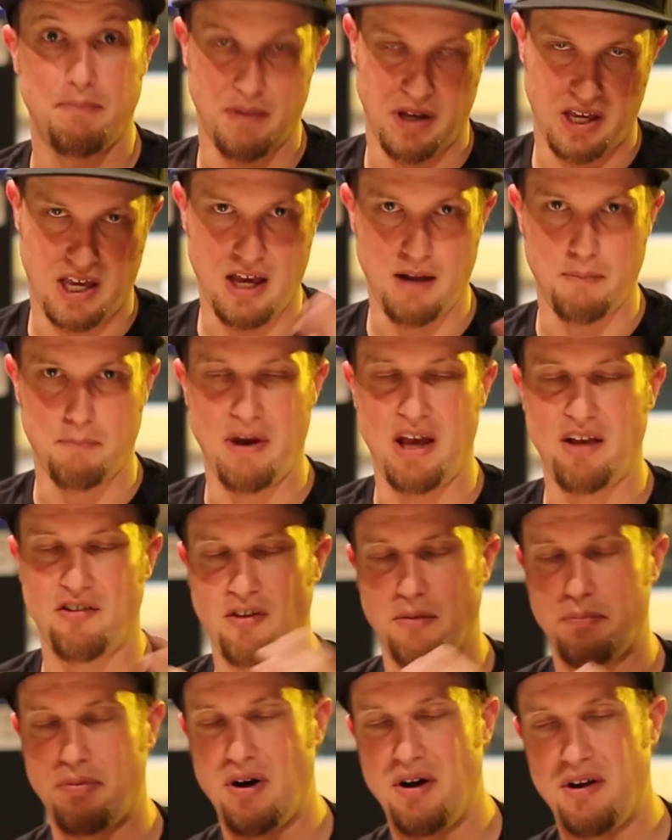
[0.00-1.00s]
again,
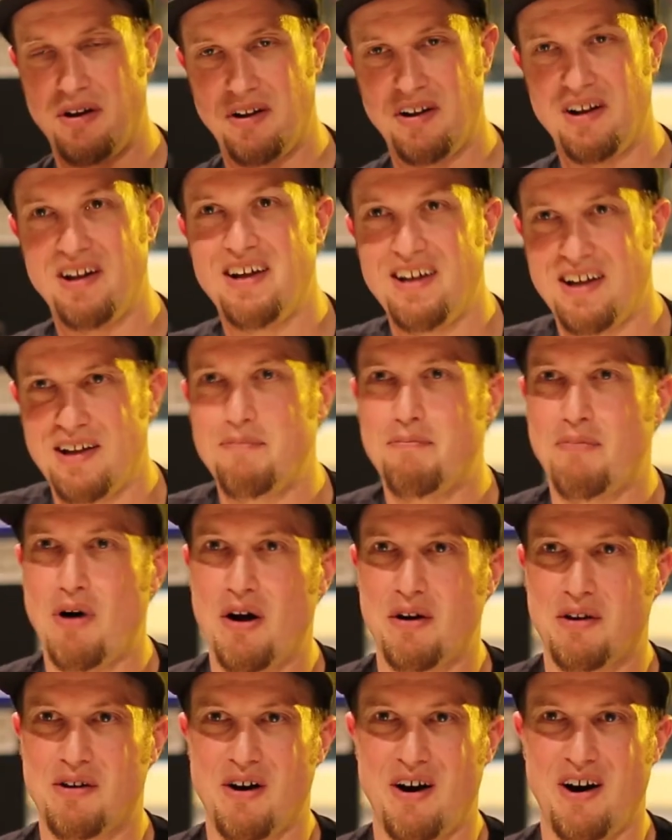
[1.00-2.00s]
based upon
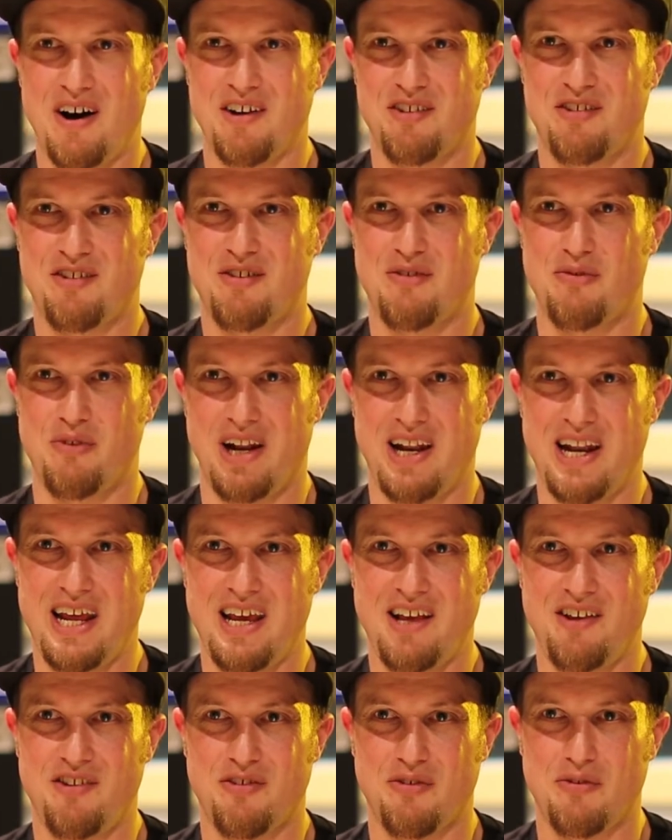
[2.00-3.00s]
podcast
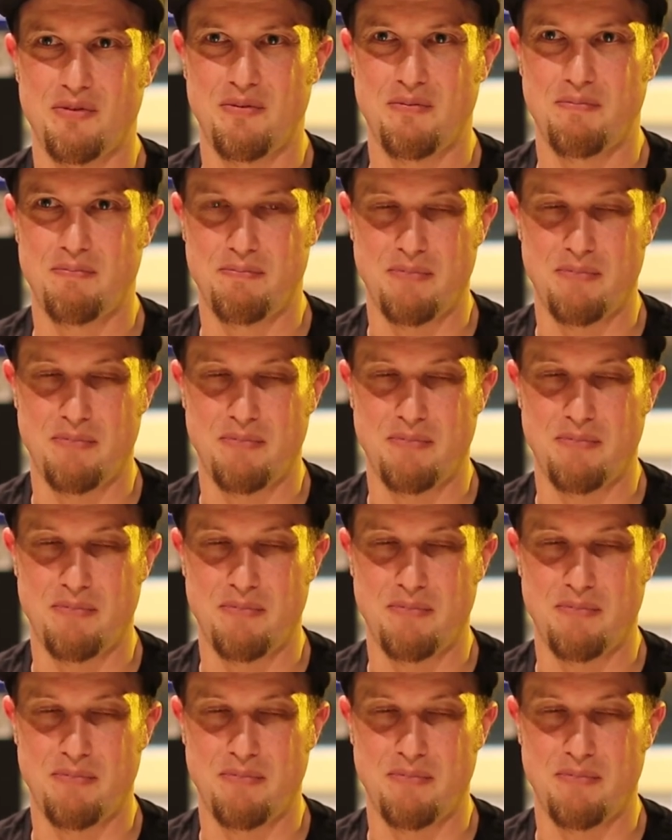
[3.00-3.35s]
release,